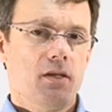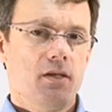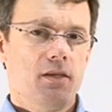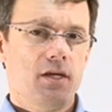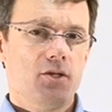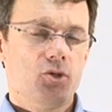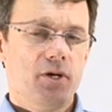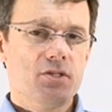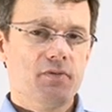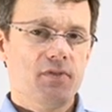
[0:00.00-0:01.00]
the
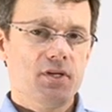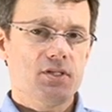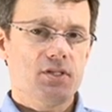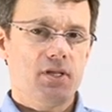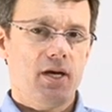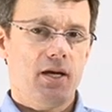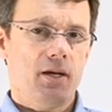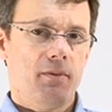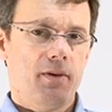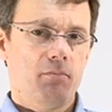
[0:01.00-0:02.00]
choice of this
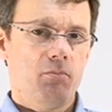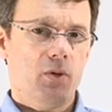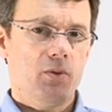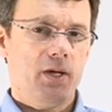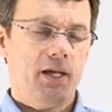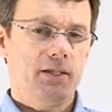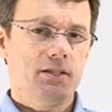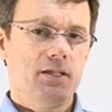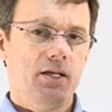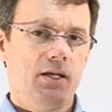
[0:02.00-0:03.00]
uh, mono
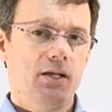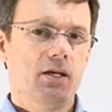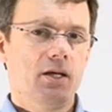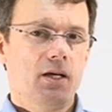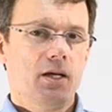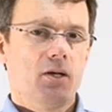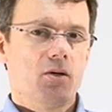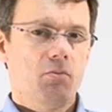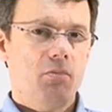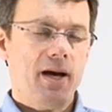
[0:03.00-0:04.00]
LED
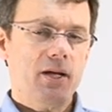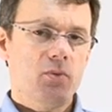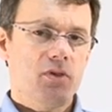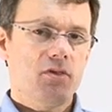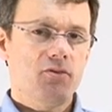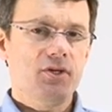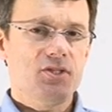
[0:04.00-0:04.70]
combined with the three